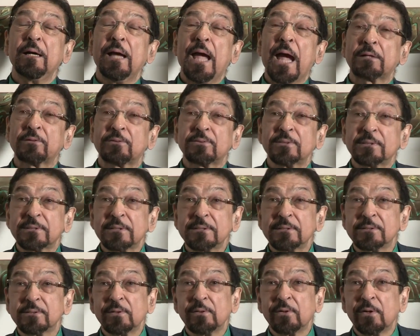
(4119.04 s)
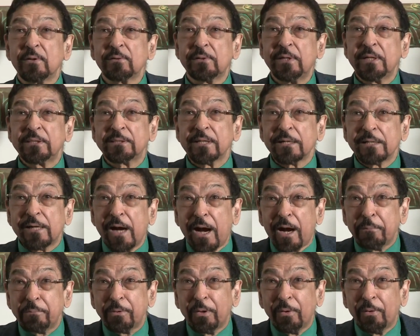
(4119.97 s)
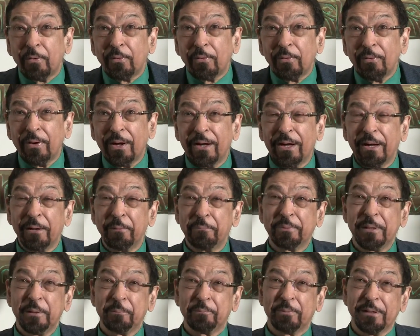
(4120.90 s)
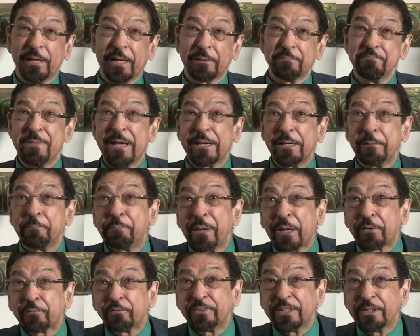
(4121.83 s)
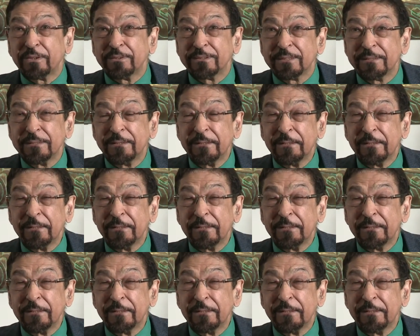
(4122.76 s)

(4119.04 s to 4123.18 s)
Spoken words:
actresses, you know, Greta Garbo, people like Mary Pickford,